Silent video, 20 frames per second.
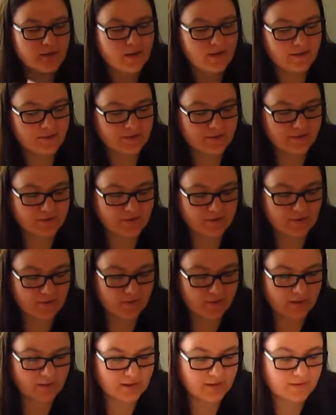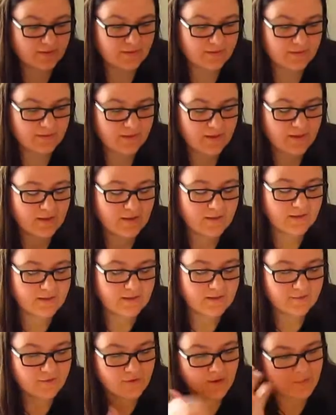It's so nice.
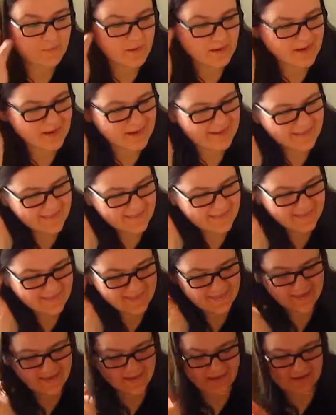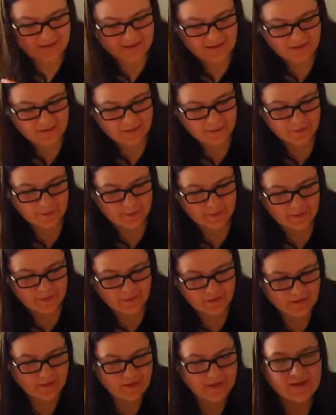This is from, I think,
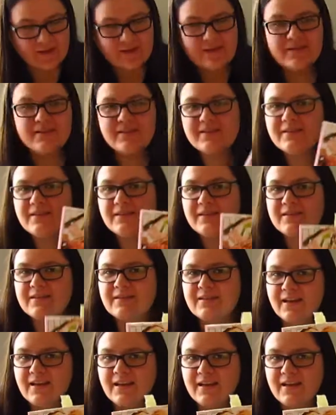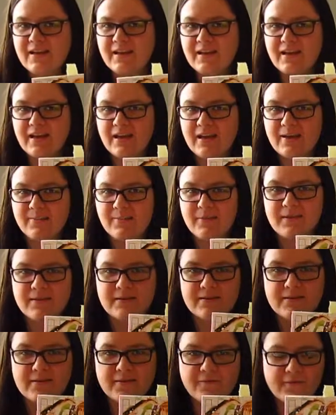this is the second game.
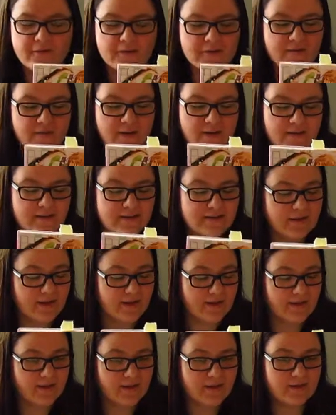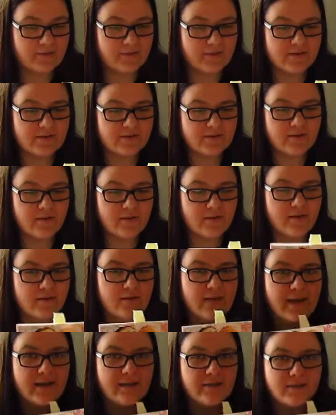This is the first Bandist, I think, where it's a
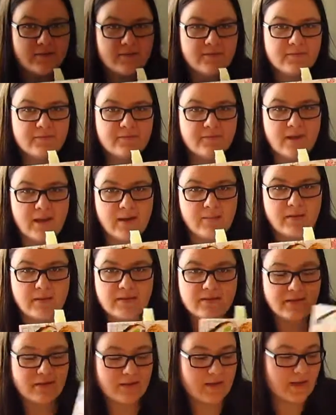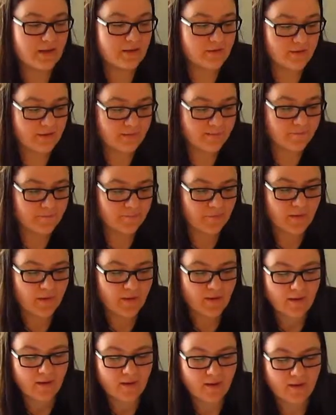ladder, Amnesia Ladder.
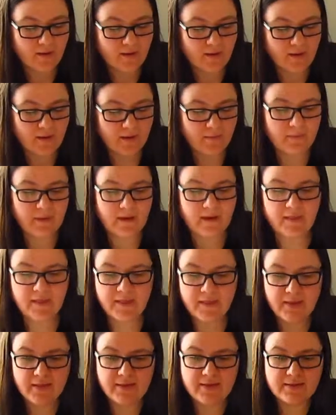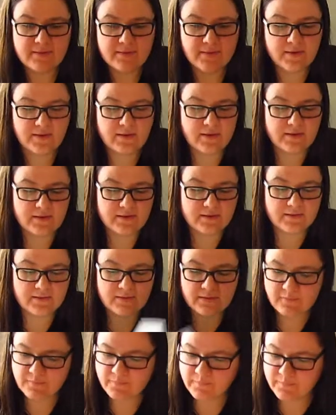I think that's what it is.